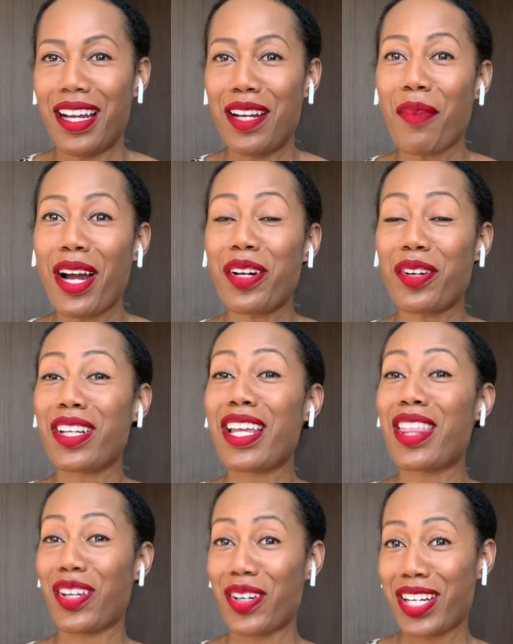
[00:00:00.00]
In my early
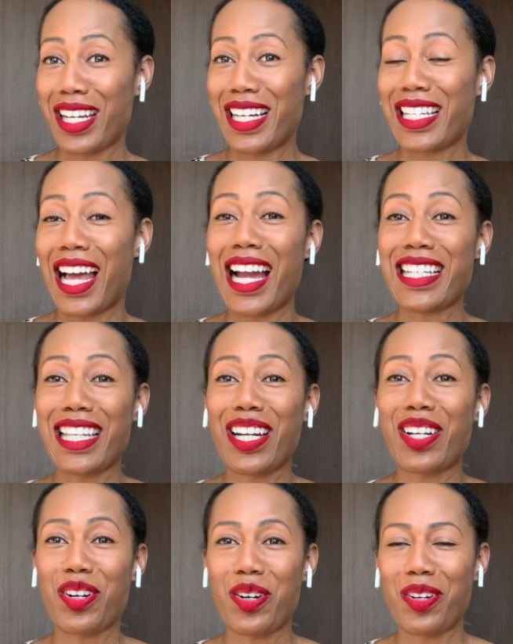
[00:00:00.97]
30s, I set a
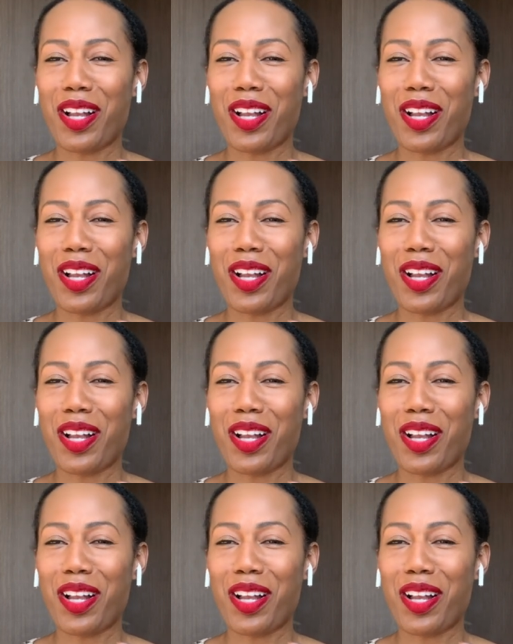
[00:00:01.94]
goal.